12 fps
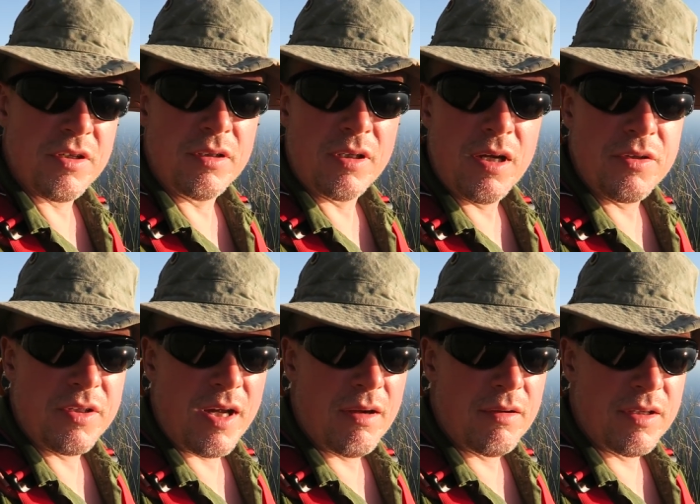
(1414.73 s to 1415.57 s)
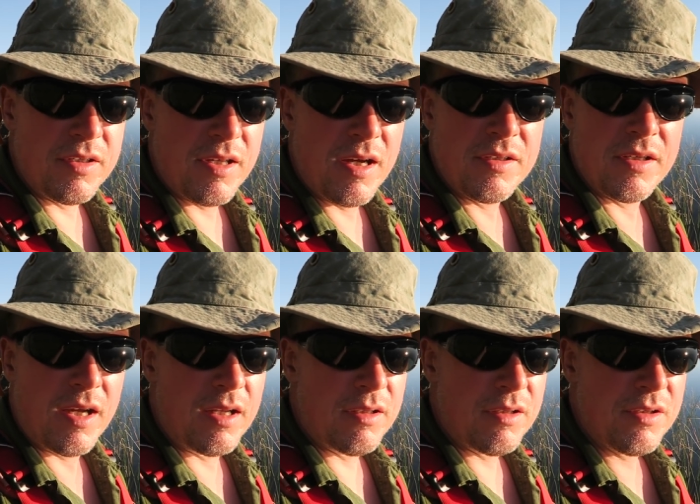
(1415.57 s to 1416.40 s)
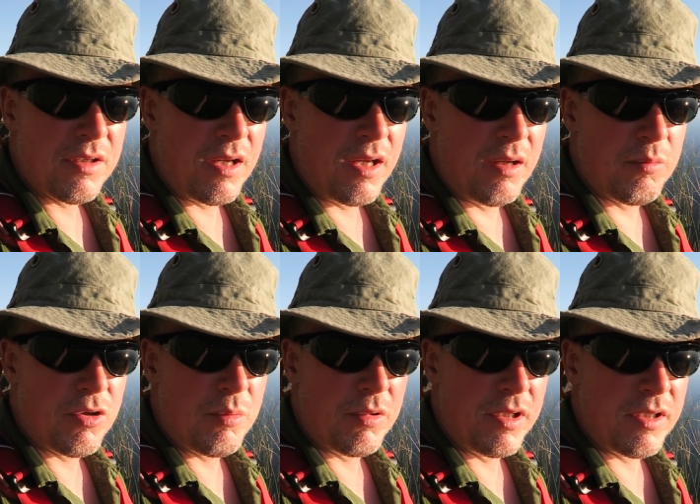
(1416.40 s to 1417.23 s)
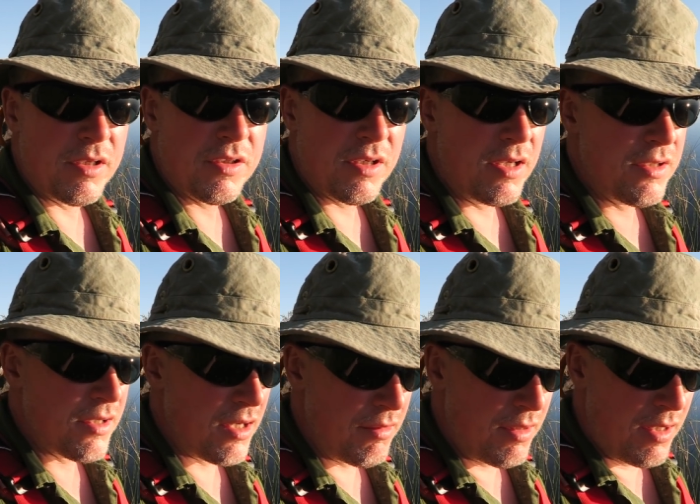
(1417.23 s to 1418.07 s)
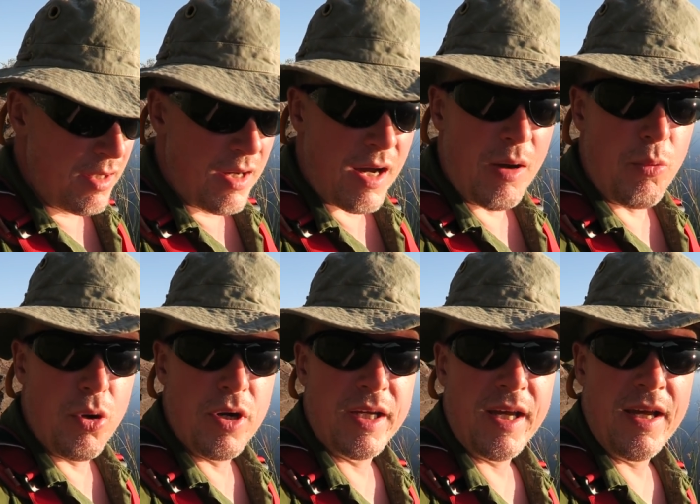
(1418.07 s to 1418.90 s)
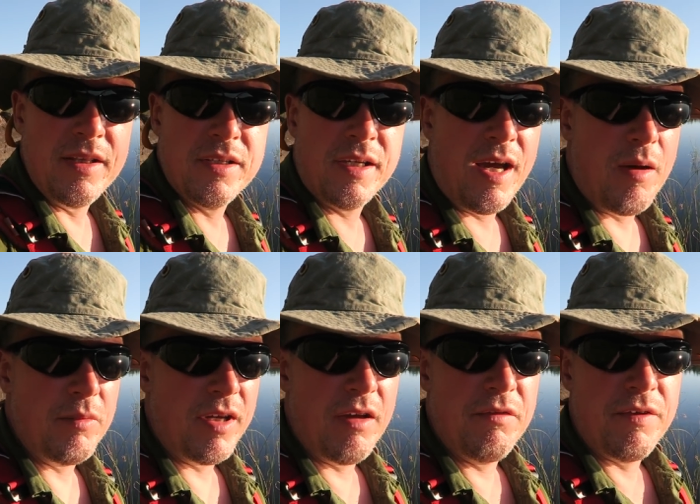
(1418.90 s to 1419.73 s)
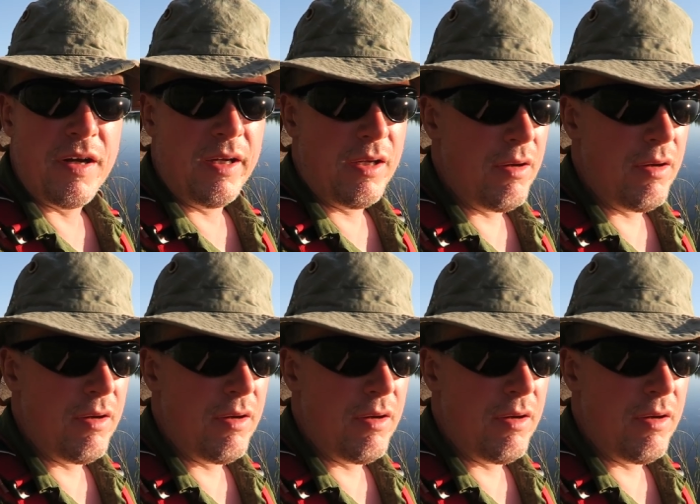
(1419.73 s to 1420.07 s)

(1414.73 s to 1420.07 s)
sun goes down and it starts to get dusky, properly dusky. So I want to get into camp, get a fire